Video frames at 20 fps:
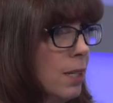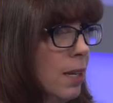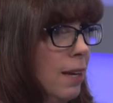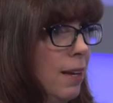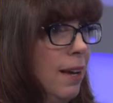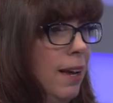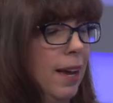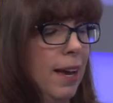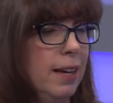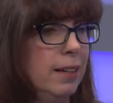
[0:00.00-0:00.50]

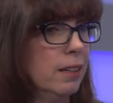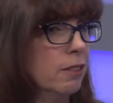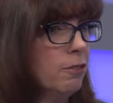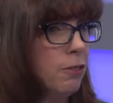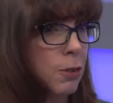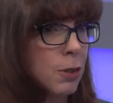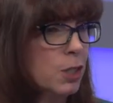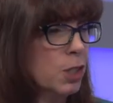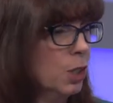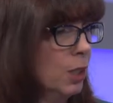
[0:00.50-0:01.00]
Mm-hmm. And
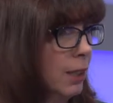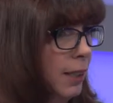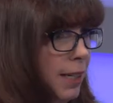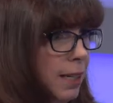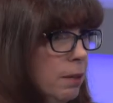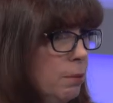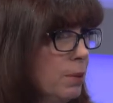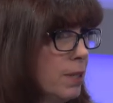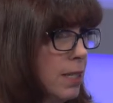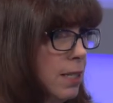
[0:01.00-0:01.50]
unfortunately,
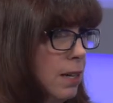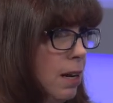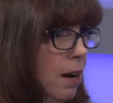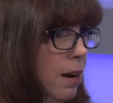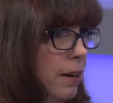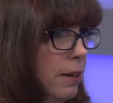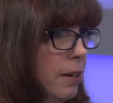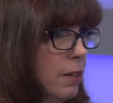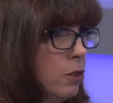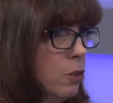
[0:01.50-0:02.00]
he was
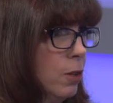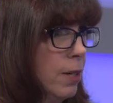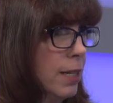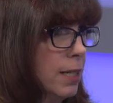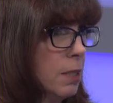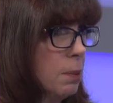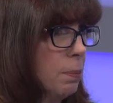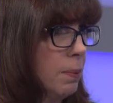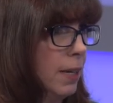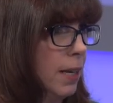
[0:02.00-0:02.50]
not a
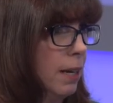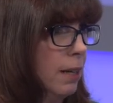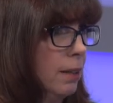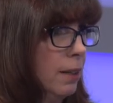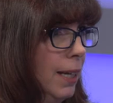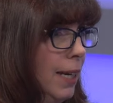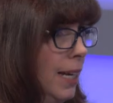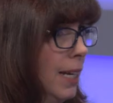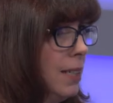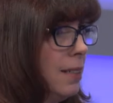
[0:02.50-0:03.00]
transplant
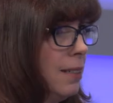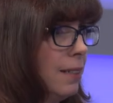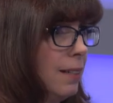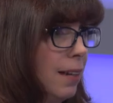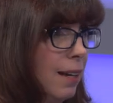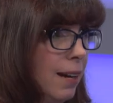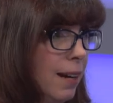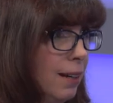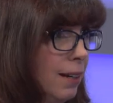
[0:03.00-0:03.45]
candidate mm-hmm.